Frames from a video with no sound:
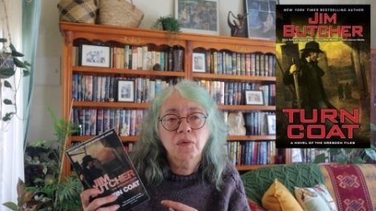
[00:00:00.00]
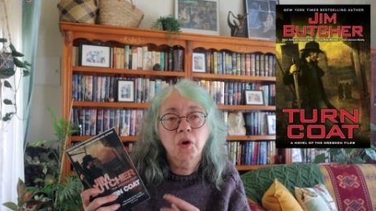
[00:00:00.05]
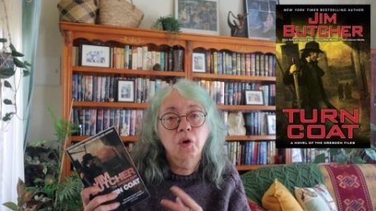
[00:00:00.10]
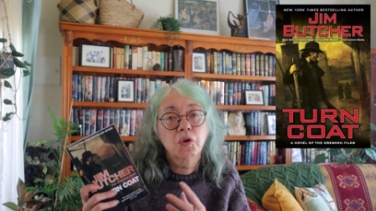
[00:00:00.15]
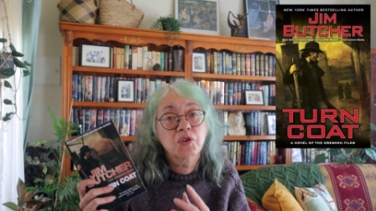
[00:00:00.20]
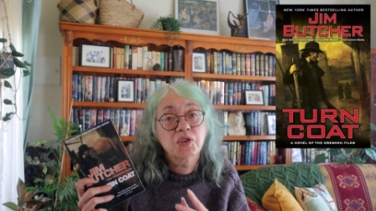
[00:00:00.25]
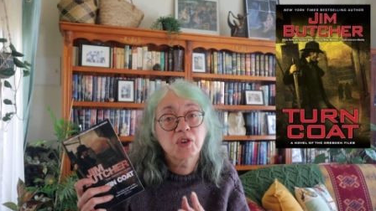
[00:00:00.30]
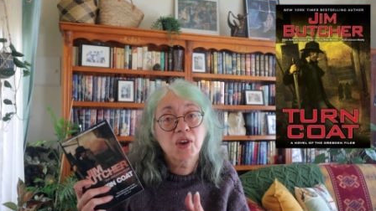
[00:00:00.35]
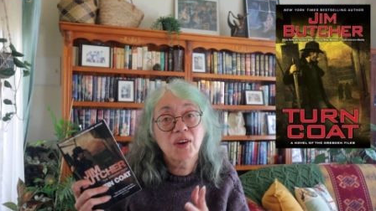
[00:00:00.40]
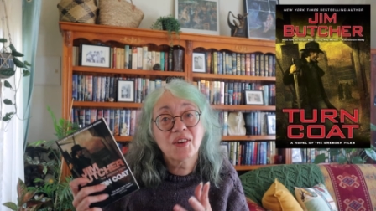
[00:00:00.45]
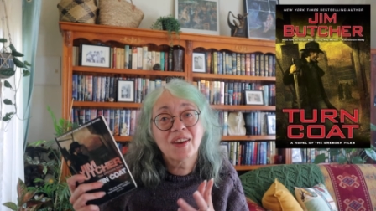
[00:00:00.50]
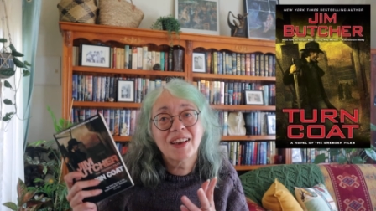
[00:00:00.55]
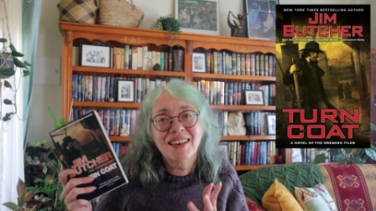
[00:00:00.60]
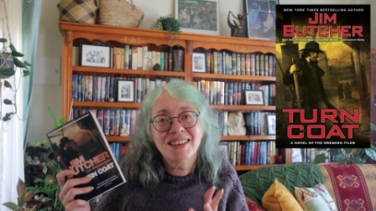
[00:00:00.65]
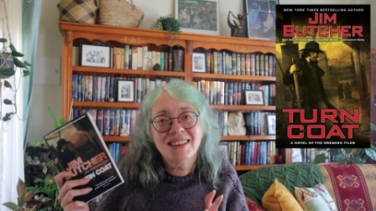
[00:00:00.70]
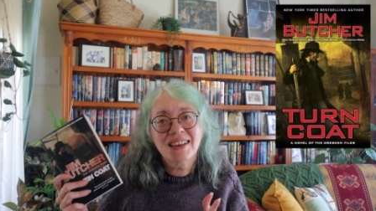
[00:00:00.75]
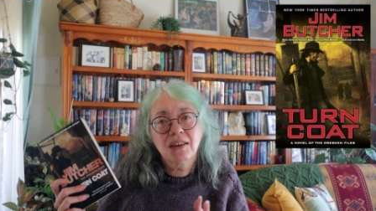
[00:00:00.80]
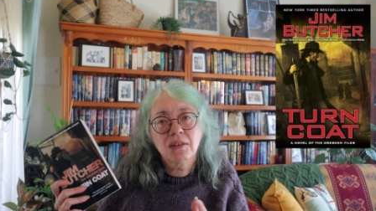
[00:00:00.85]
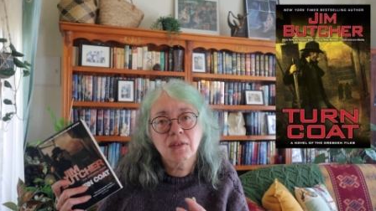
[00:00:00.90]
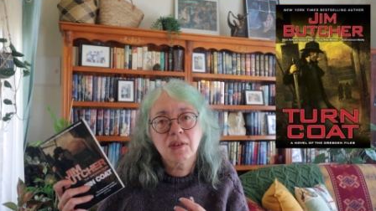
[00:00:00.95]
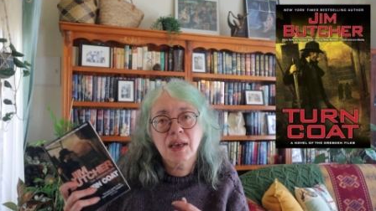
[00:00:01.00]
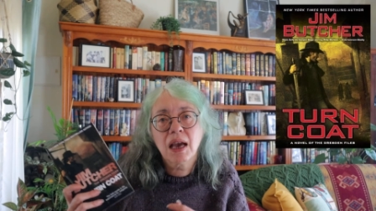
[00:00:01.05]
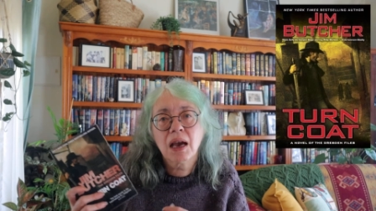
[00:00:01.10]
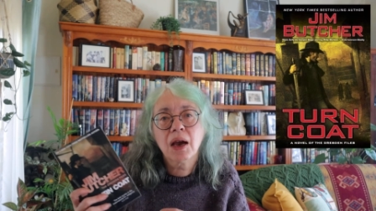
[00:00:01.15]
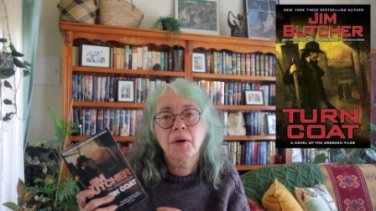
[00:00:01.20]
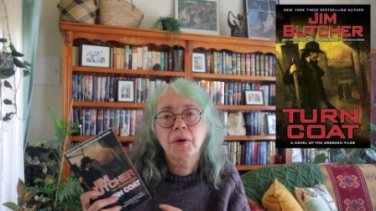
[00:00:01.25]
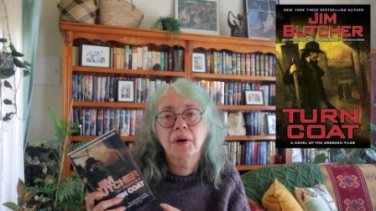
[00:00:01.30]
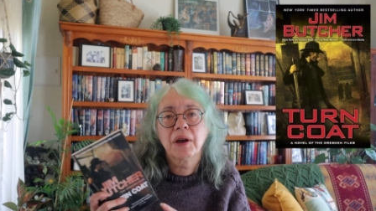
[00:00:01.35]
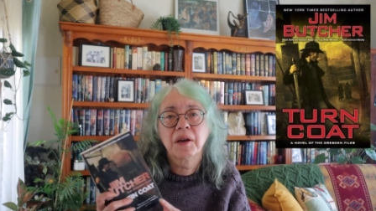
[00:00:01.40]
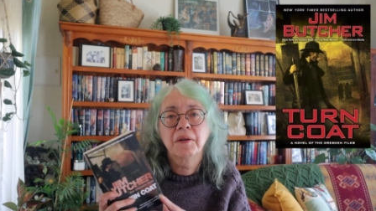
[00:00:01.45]
Or so he tells
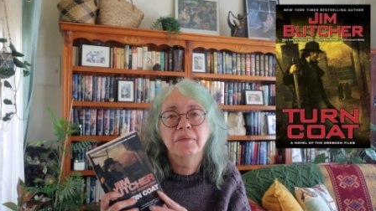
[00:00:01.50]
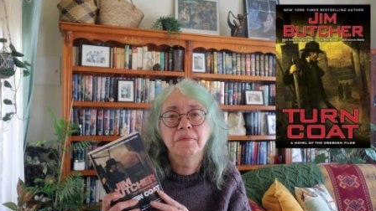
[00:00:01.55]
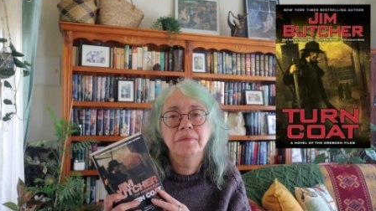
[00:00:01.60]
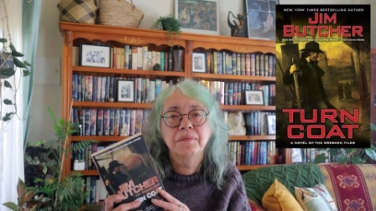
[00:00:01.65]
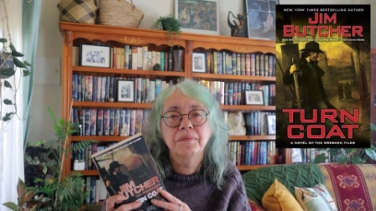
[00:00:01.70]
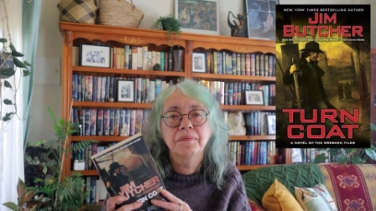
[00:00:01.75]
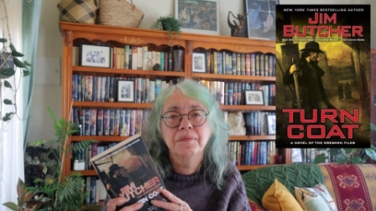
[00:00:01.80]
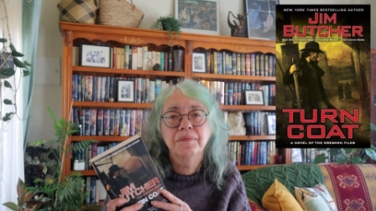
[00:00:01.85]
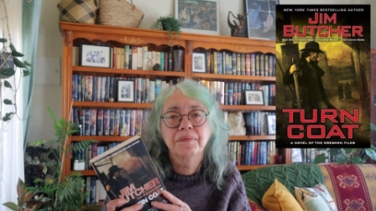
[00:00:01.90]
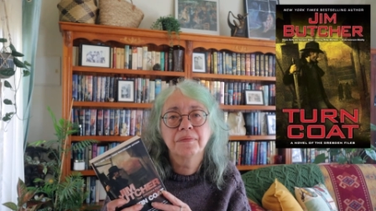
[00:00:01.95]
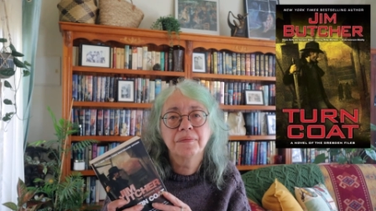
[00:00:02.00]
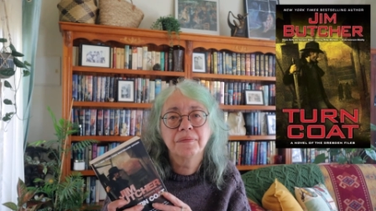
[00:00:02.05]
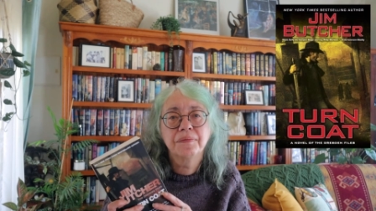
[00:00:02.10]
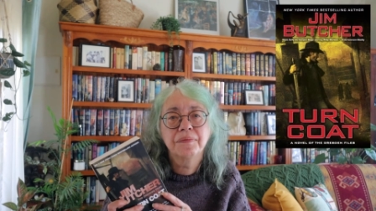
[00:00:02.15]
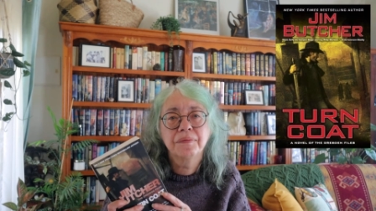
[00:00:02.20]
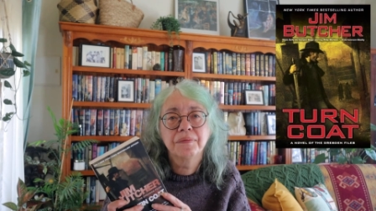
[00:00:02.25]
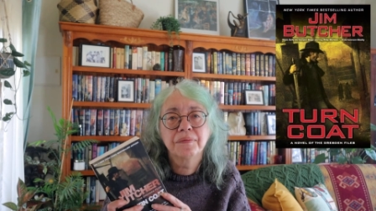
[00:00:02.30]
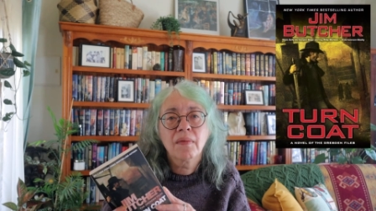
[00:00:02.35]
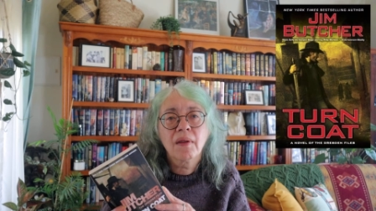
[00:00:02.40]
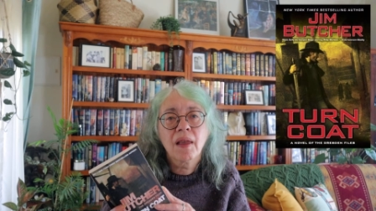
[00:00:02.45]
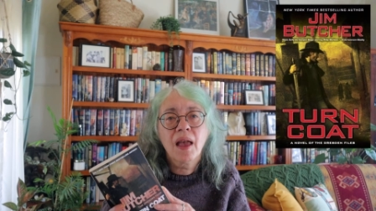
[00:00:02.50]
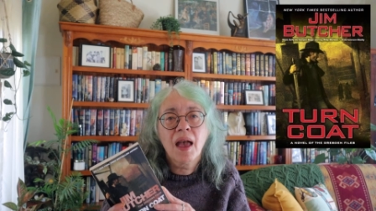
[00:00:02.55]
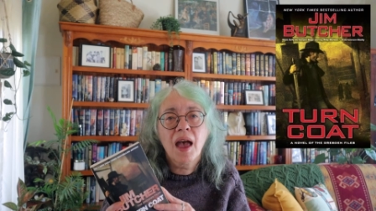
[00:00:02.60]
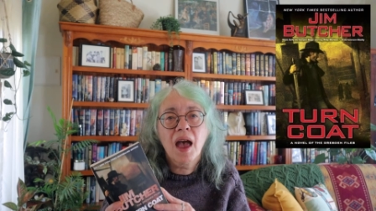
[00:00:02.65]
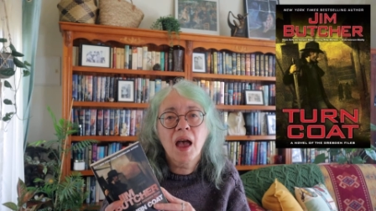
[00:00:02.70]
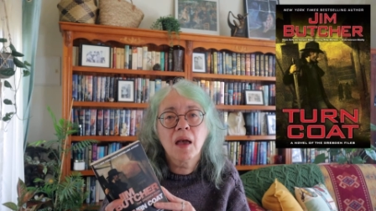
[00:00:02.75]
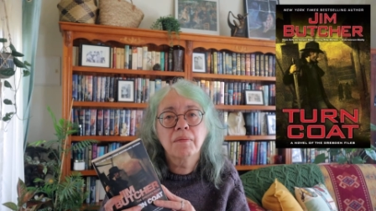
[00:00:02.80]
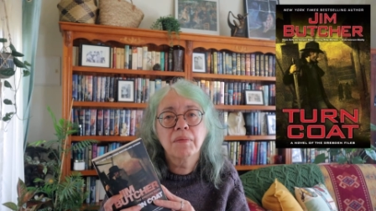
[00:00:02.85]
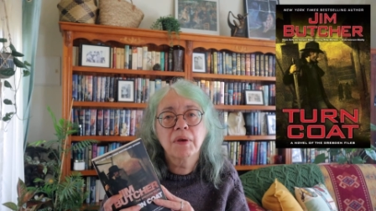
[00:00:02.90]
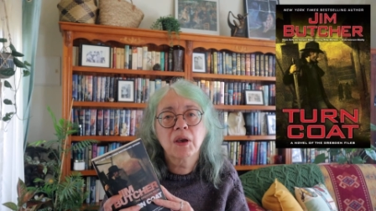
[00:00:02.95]
Harry. And